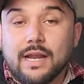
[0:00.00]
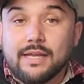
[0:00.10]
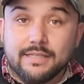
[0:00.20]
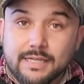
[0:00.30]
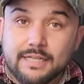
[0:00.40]
I
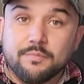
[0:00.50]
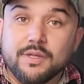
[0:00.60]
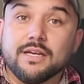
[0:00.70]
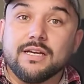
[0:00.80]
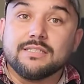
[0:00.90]
did,
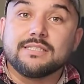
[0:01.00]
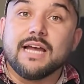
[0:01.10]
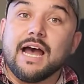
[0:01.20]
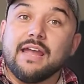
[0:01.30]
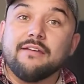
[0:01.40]
because
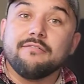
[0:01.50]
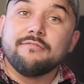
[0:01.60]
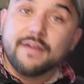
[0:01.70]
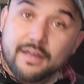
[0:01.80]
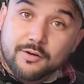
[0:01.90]
I
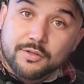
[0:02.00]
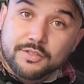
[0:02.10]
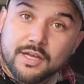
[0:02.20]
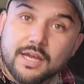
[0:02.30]
failed